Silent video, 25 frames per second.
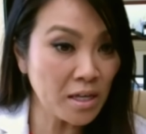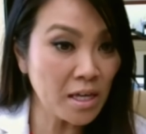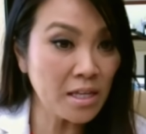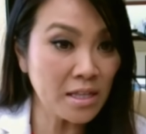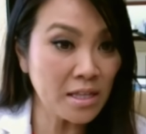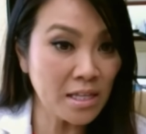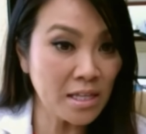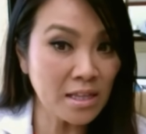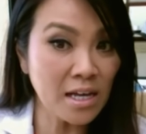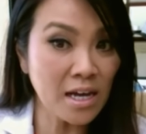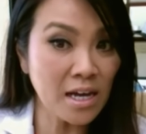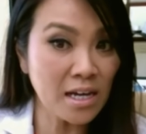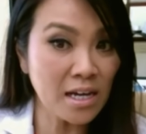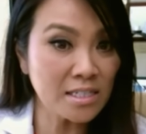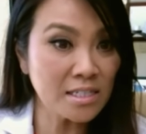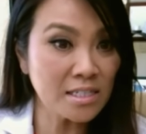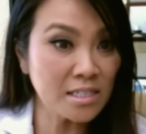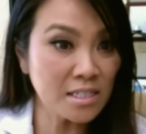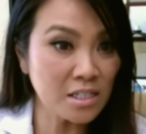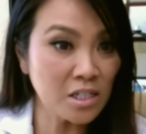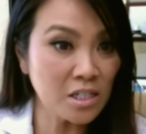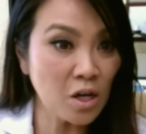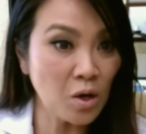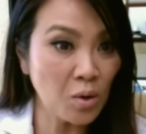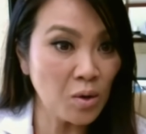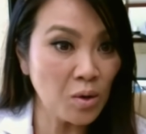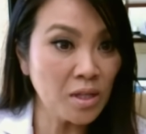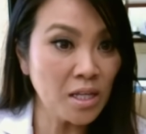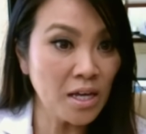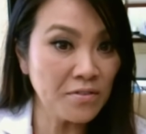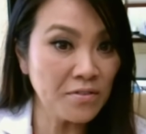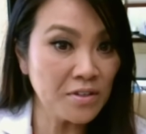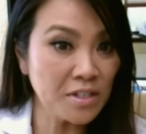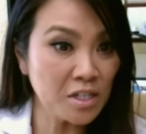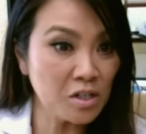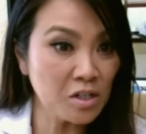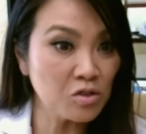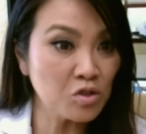in the last, you know,
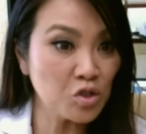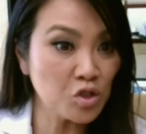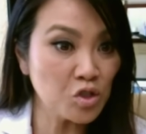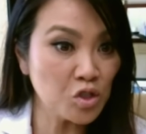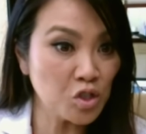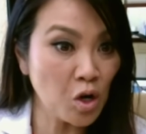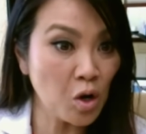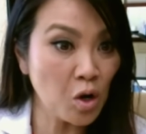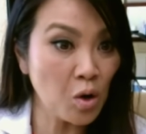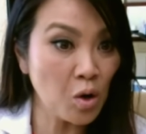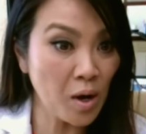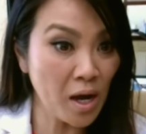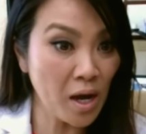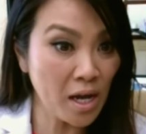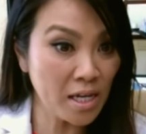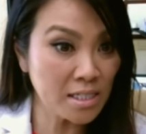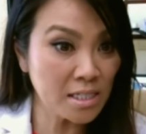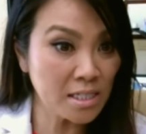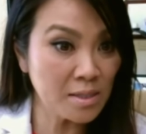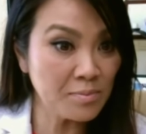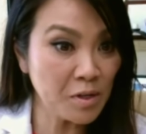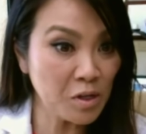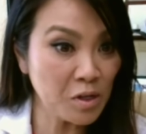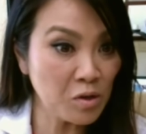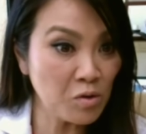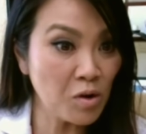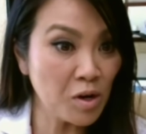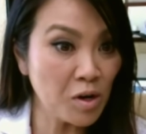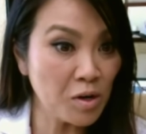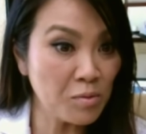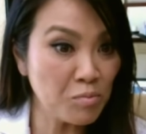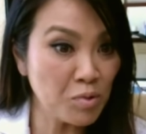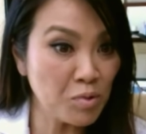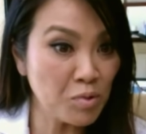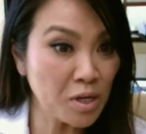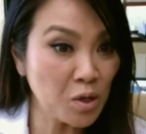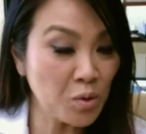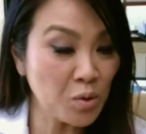11 years or so. Has it been growing
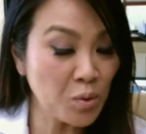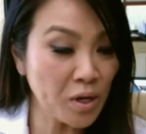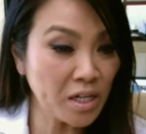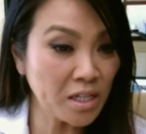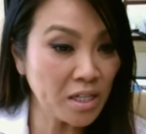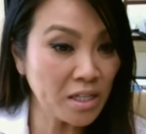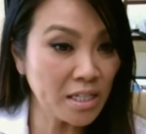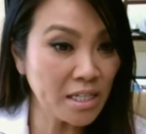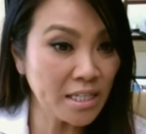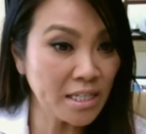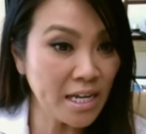pretty quickly